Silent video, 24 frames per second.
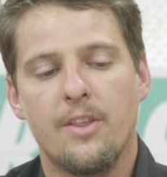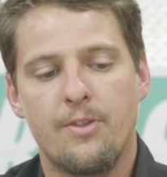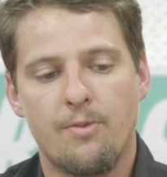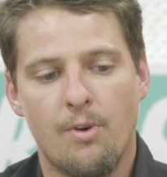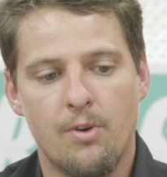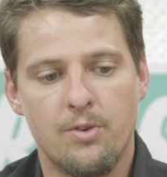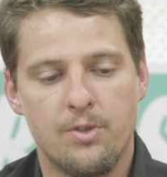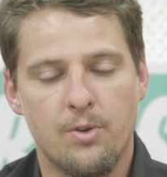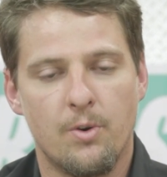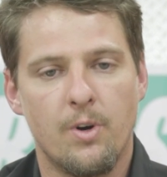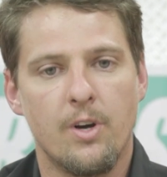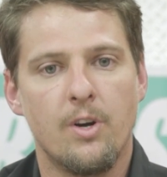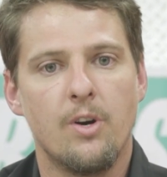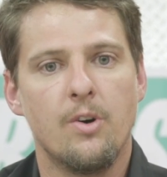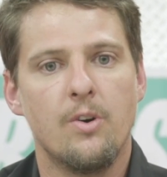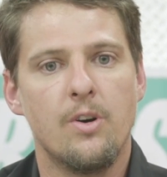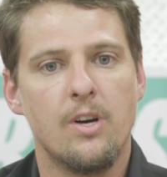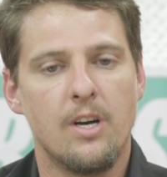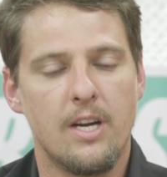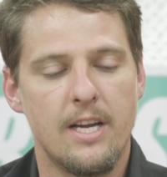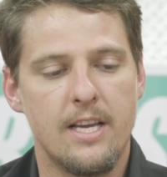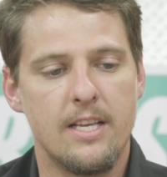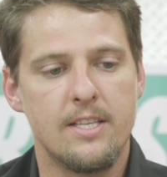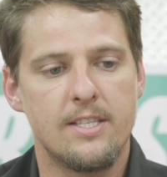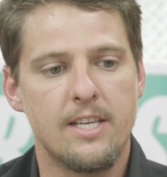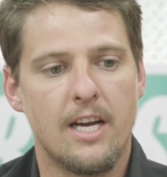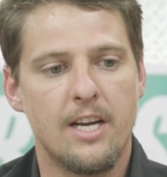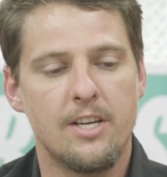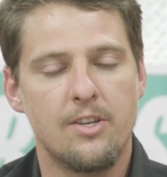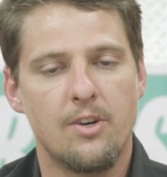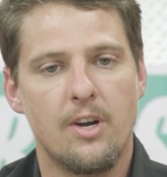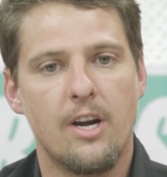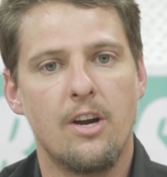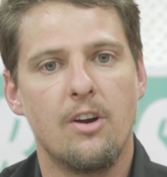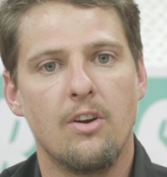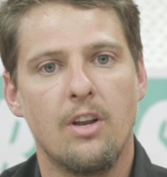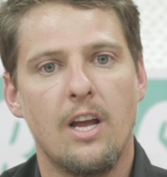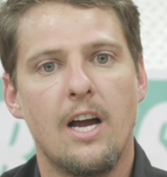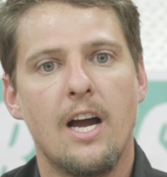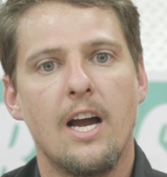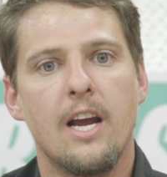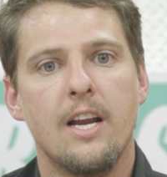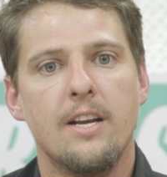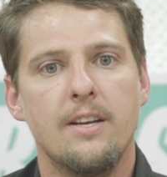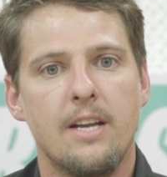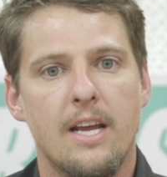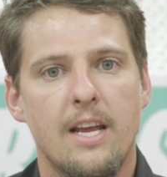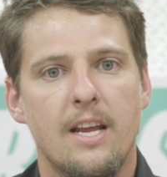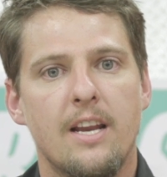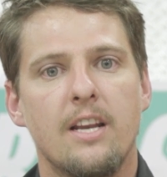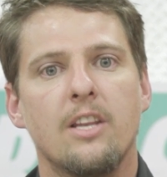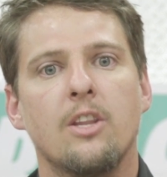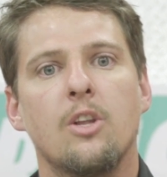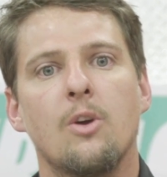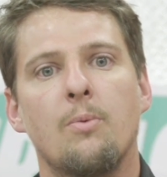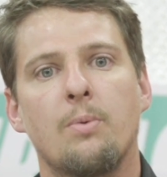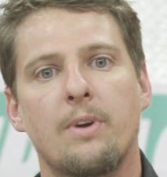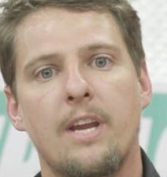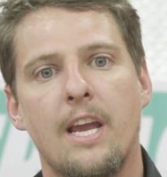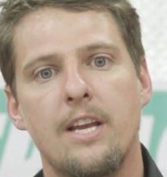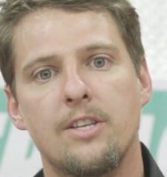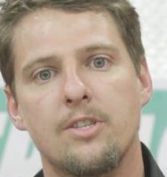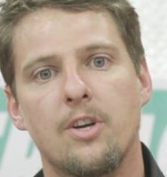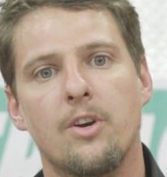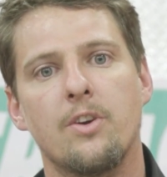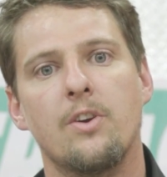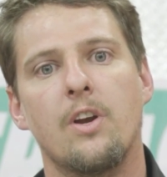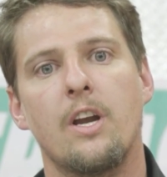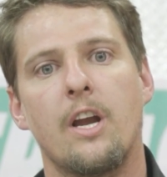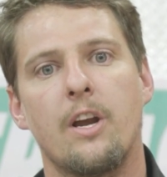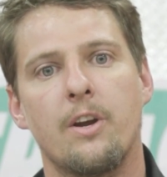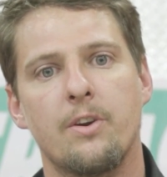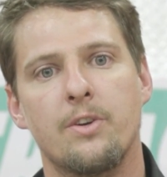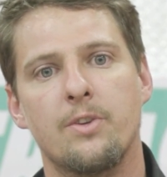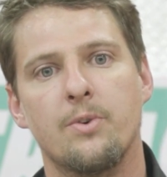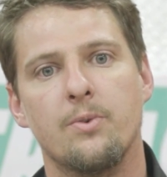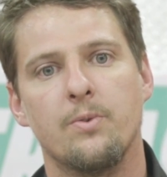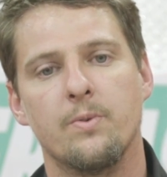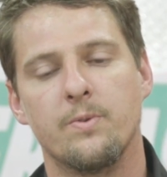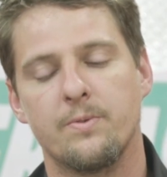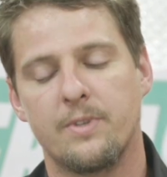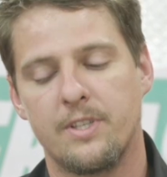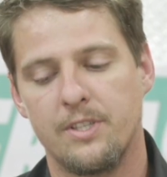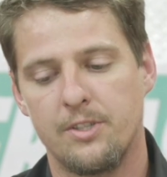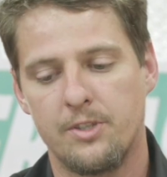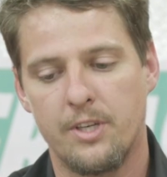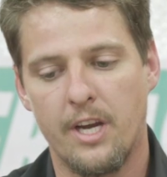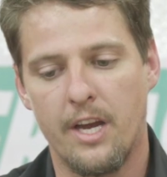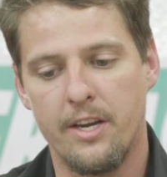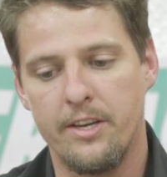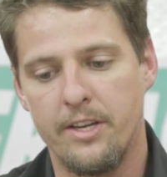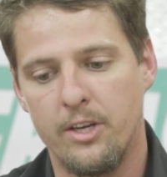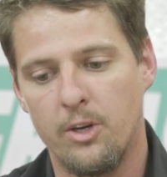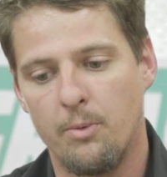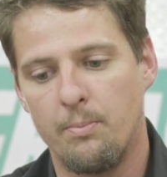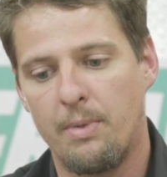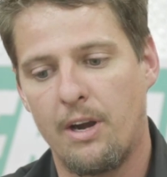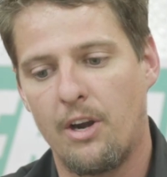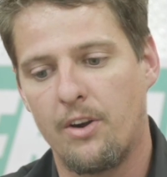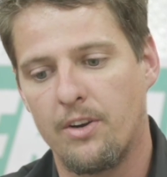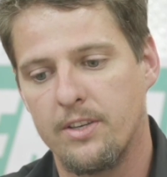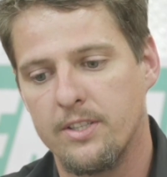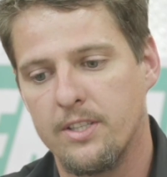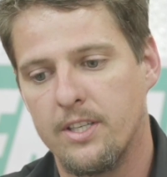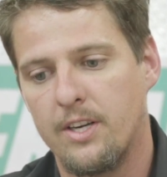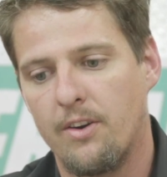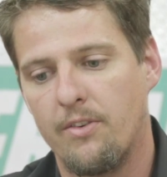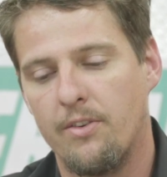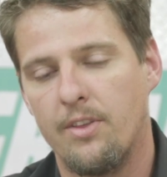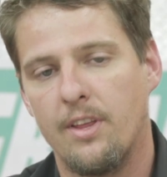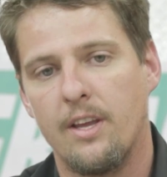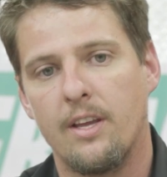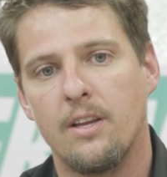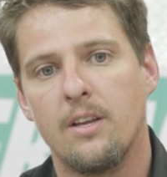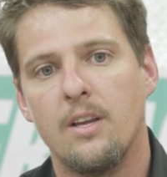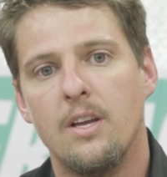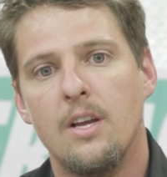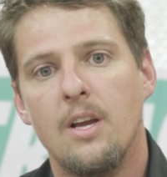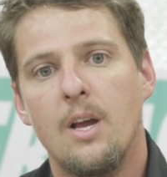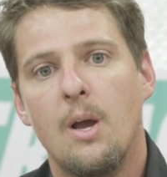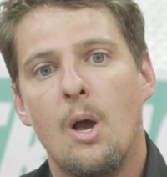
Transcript: throws oil inside your air line and lubricates all your air tools because you got needle bearings and everything.